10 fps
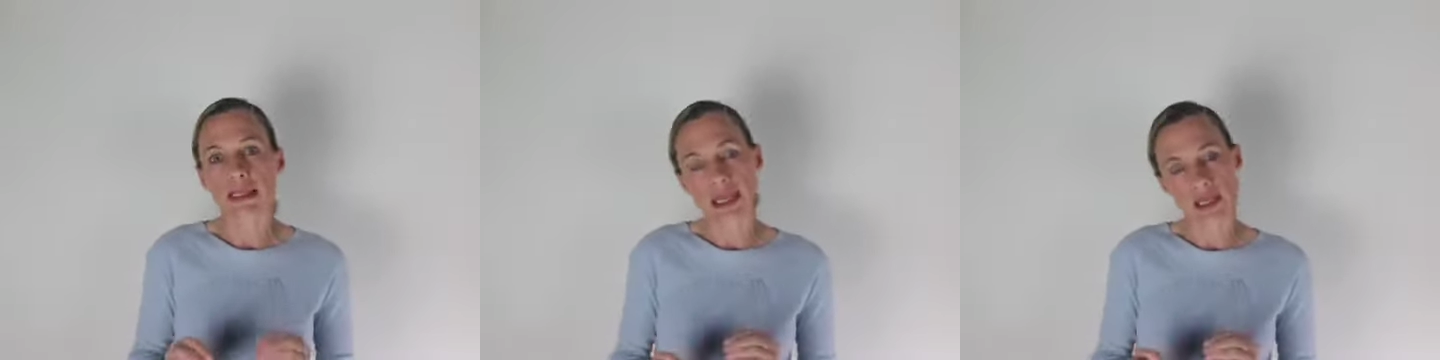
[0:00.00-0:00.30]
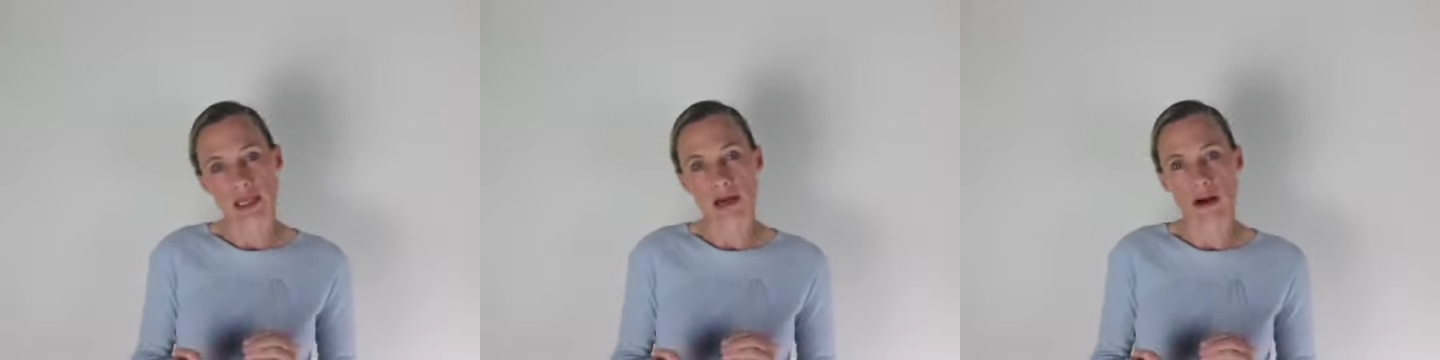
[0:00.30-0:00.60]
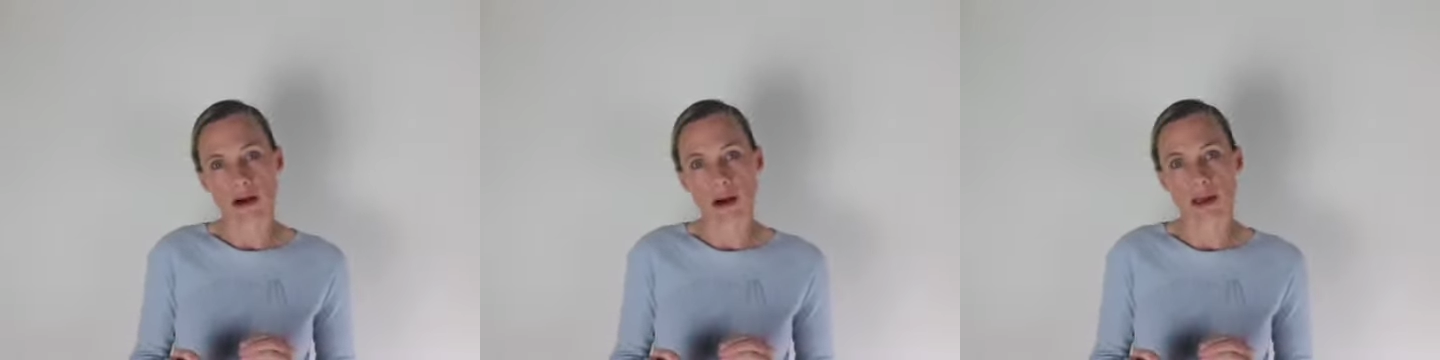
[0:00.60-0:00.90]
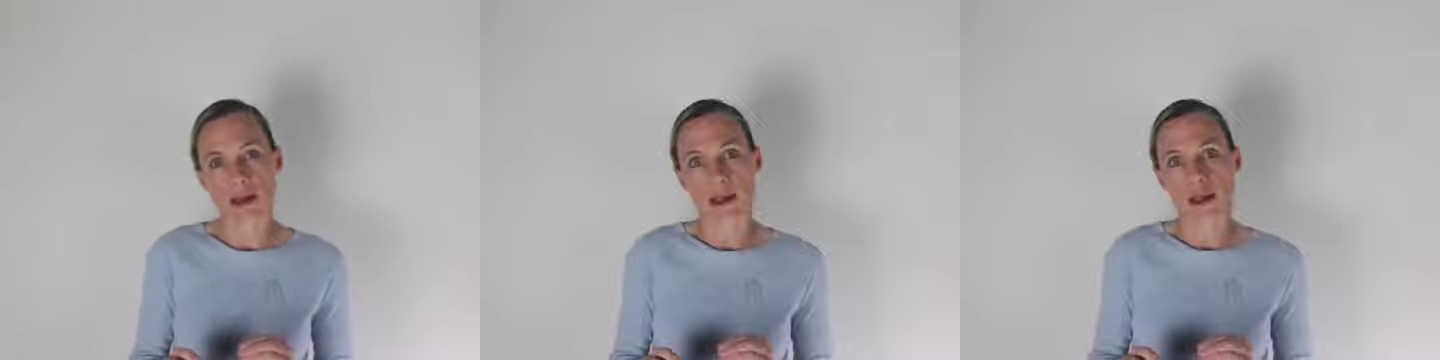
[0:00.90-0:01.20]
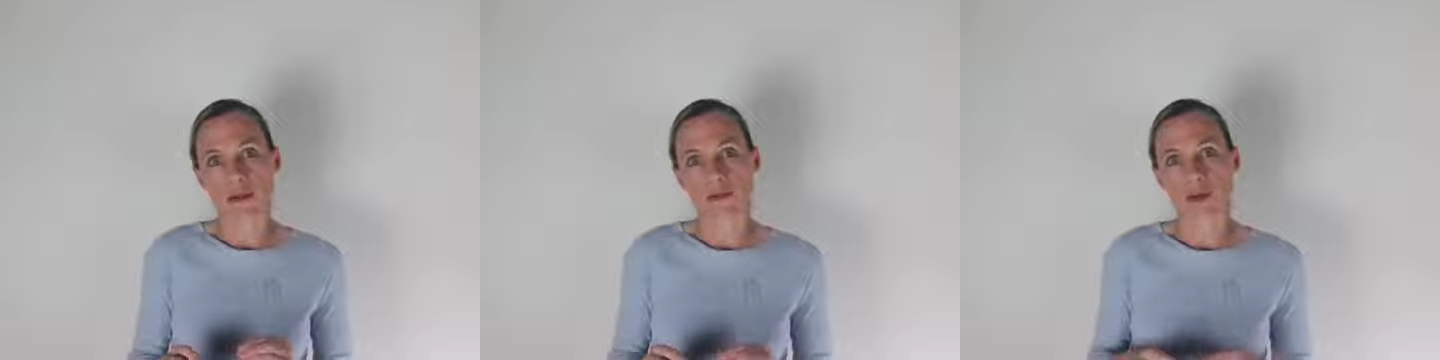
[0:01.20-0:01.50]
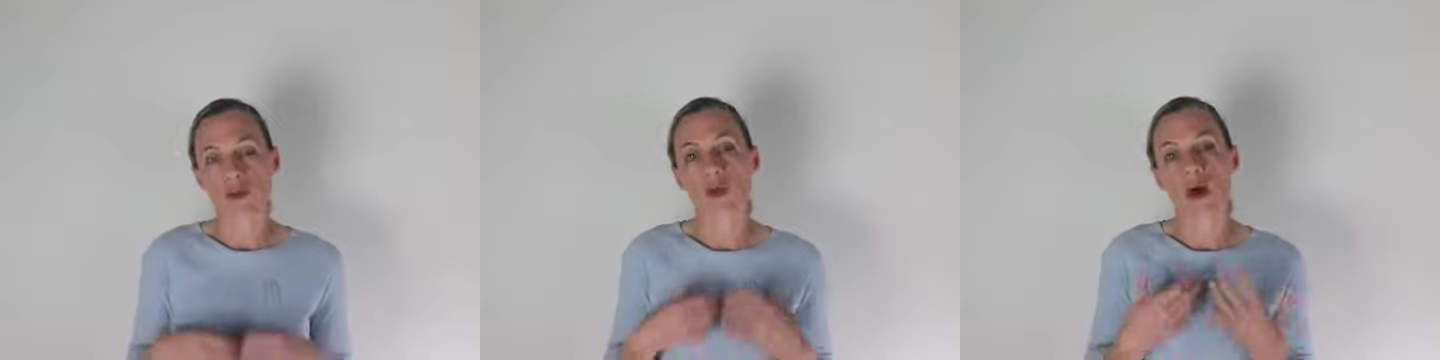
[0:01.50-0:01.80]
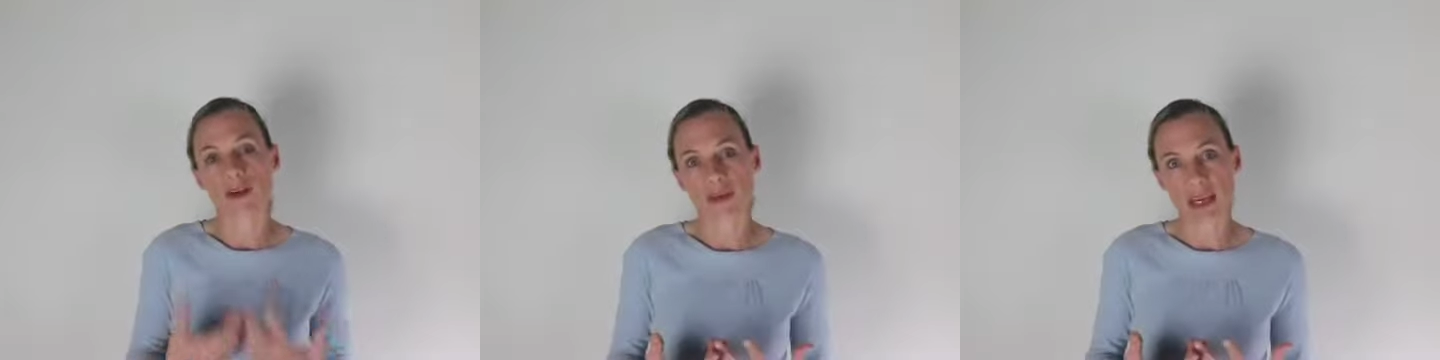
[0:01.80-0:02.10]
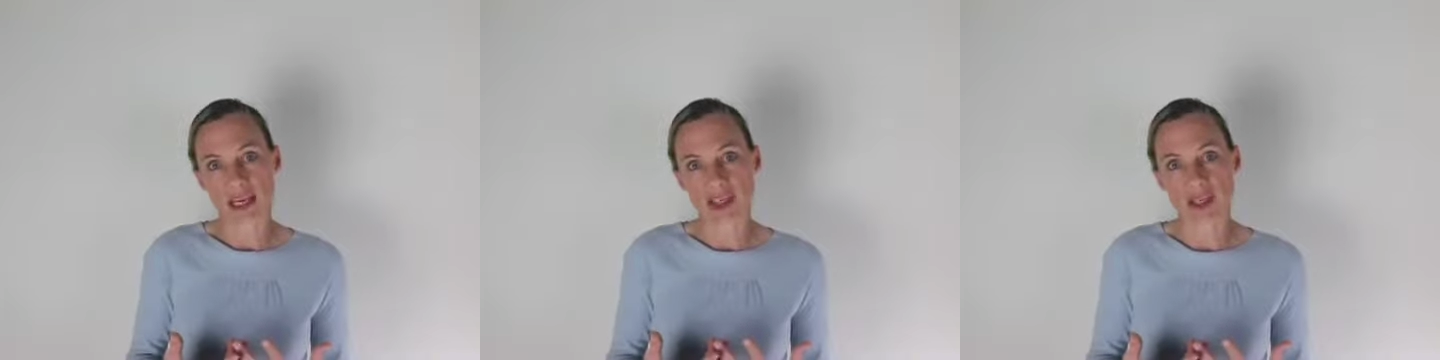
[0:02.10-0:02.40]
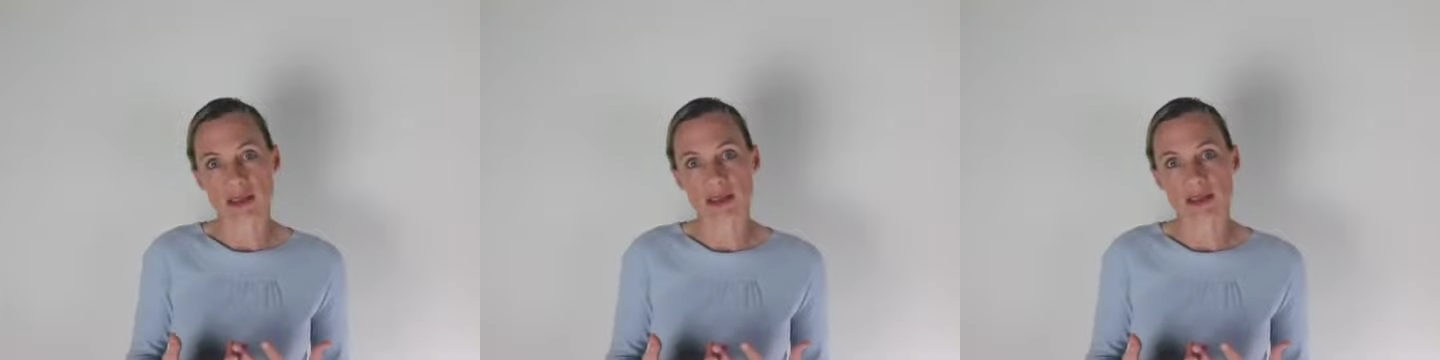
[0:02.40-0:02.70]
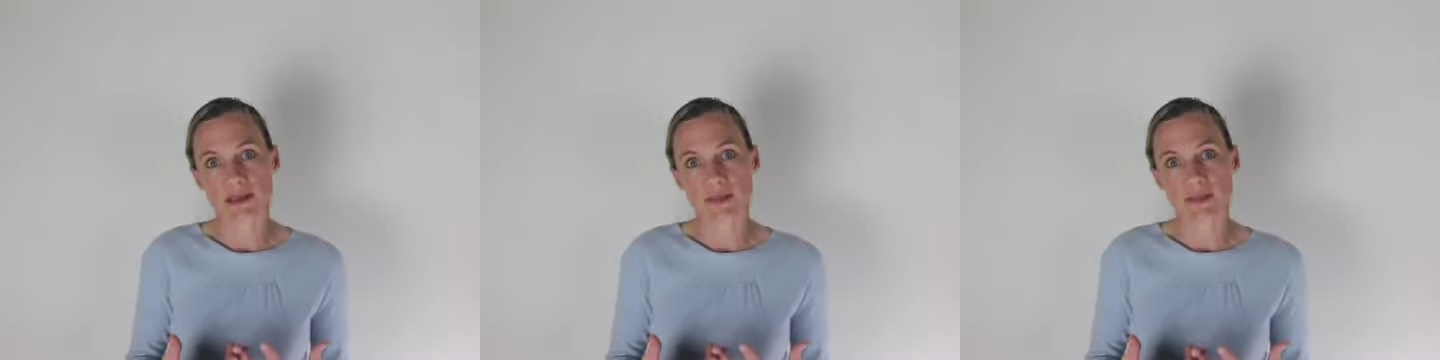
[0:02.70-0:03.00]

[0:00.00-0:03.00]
lenient on your qualifications.